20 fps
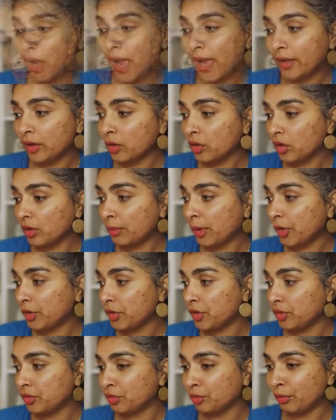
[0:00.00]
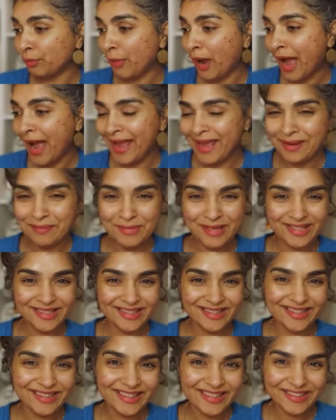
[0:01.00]
I don't know about you, I am
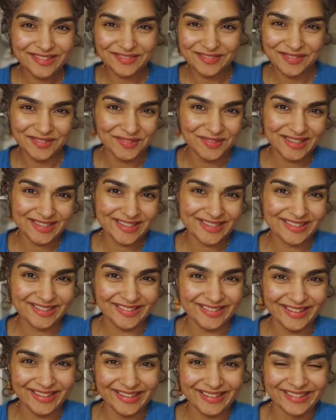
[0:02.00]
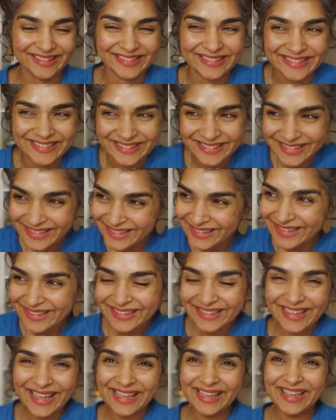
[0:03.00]
easily influenced, okay?
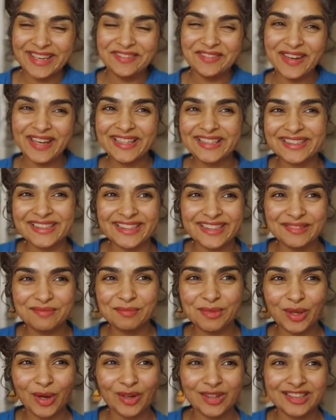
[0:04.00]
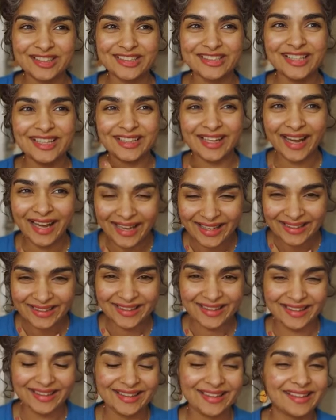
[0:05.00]
Like if I see bloggers that I
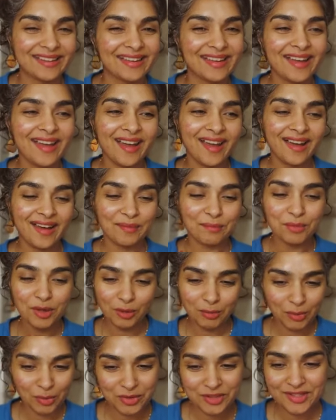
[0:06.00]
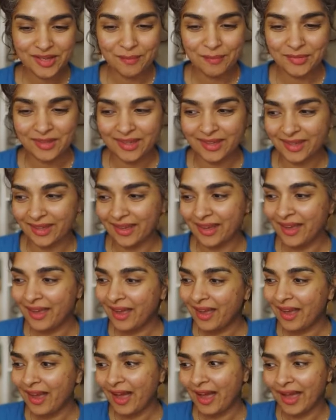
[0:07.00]
like promote something,
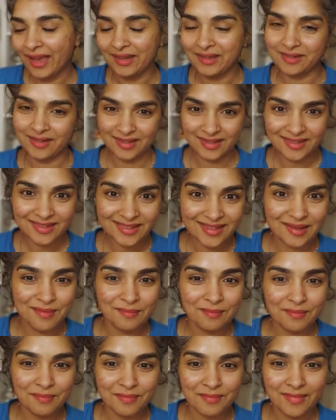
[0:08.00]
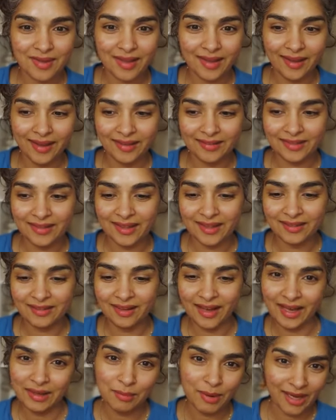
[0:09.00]
I trust them and then
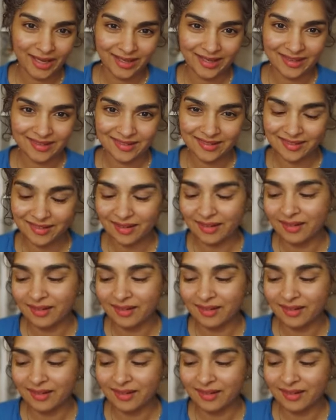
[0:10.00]
I buy it.